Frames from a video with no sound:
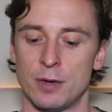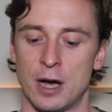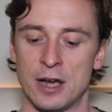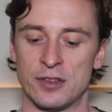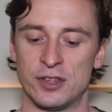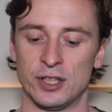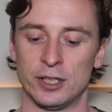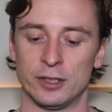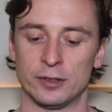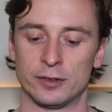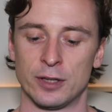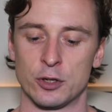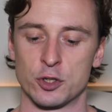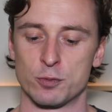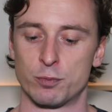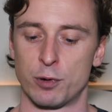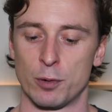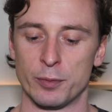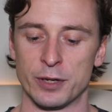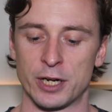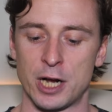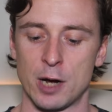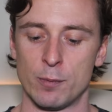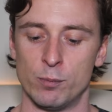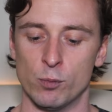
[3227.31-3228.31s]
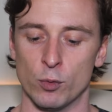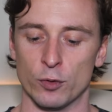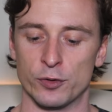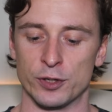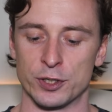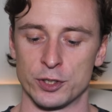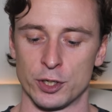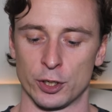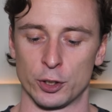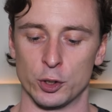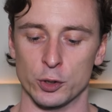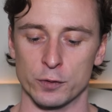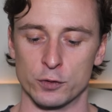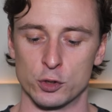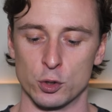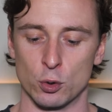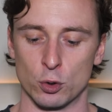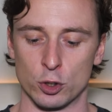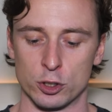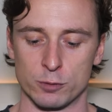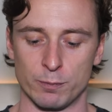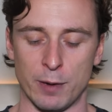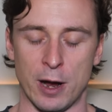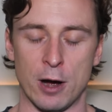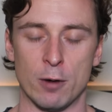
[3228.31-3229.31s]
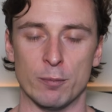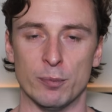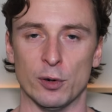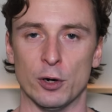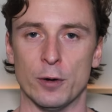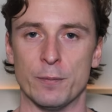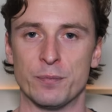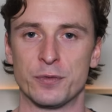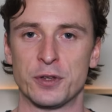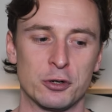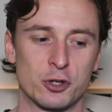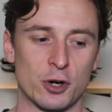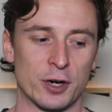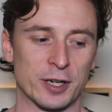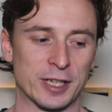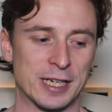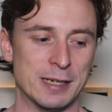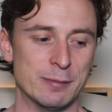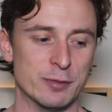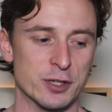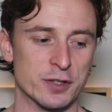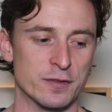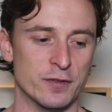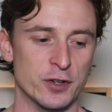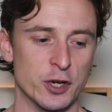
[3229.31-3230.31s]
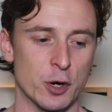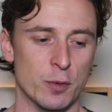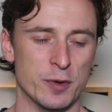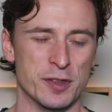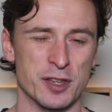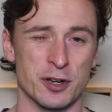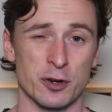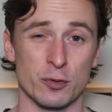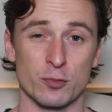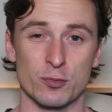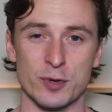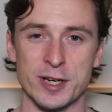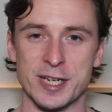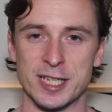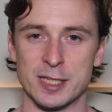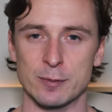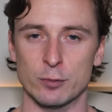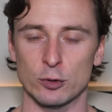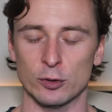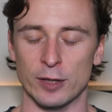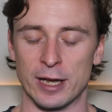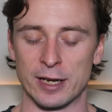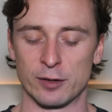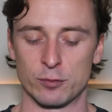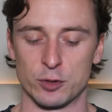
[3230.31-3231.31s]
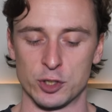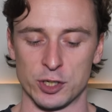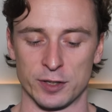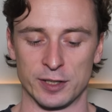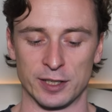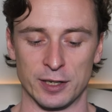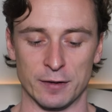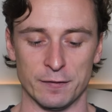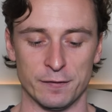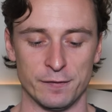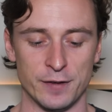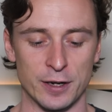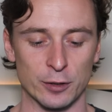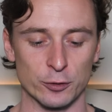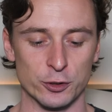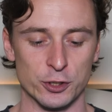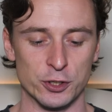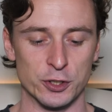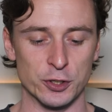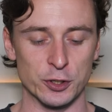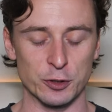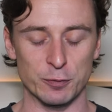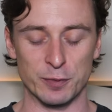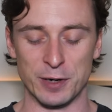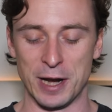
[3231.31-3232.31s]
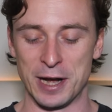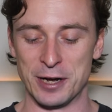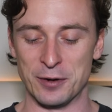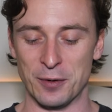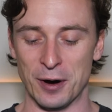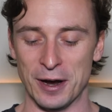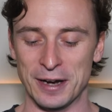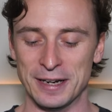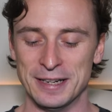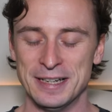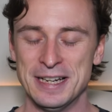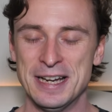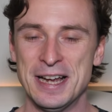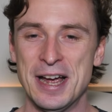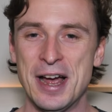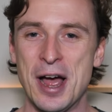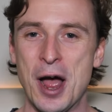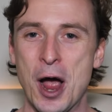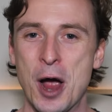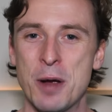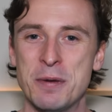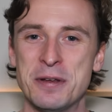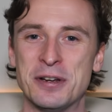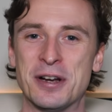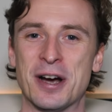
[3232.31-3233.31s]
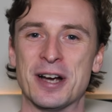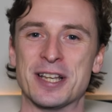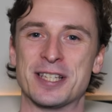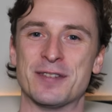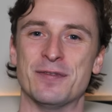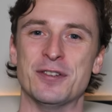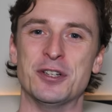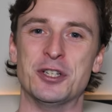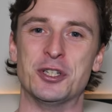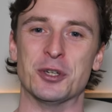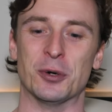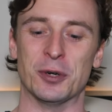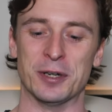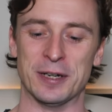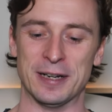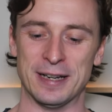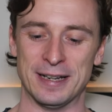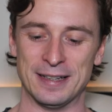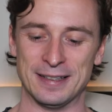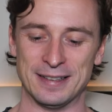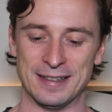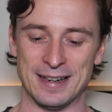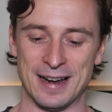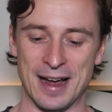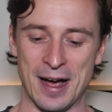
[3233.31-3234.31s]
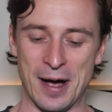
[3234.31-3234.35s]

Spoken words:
I think there's probably a couple more things I could have talked about, but I'm trying to keep this video within a reasonable length, which I think I've failed to do. But anyway, hope you guys have enjoyed it.